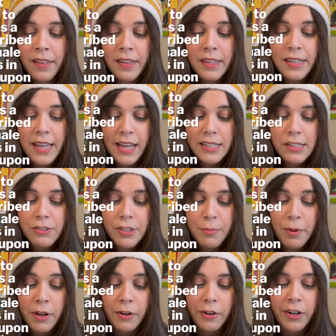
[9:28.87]
Gazers
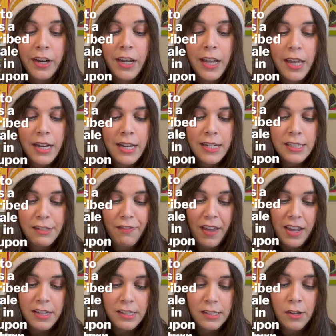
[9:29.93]
upon her hideous
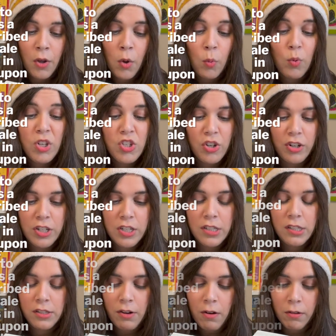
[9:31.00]
face would turn to
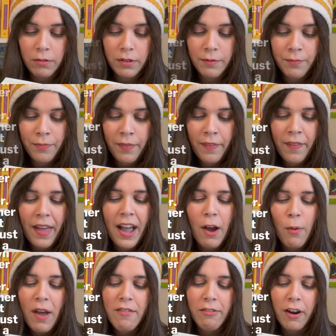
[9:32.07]
stone.
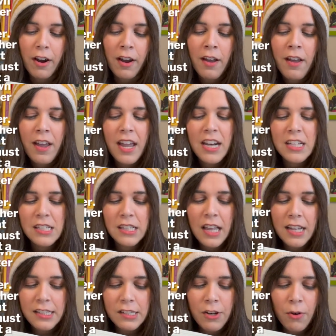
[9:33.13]
However, it is
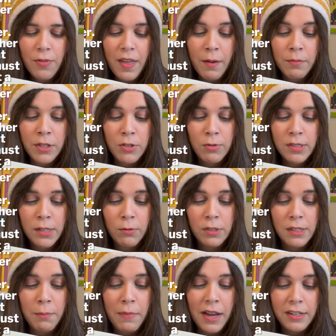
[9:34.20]
less known that Medusa was
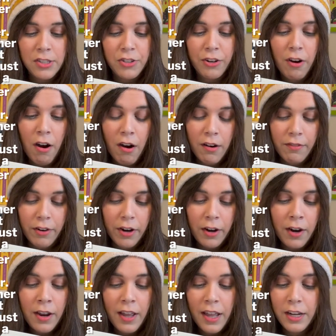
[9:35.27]
a master carver,
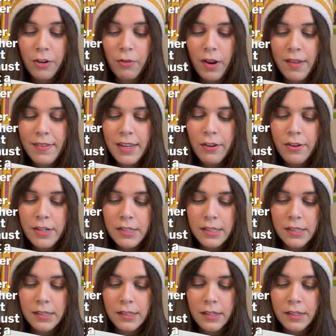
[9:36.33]
engraving her
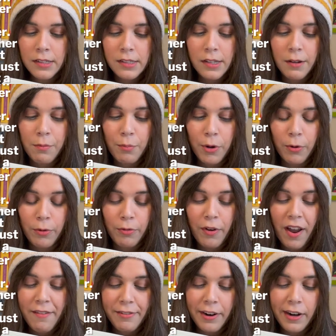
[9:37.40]
existence in bone
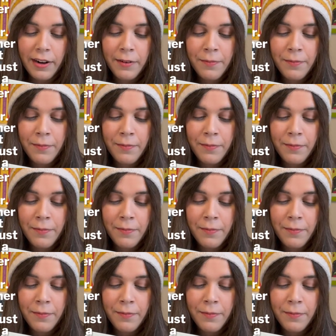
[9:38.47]
forever.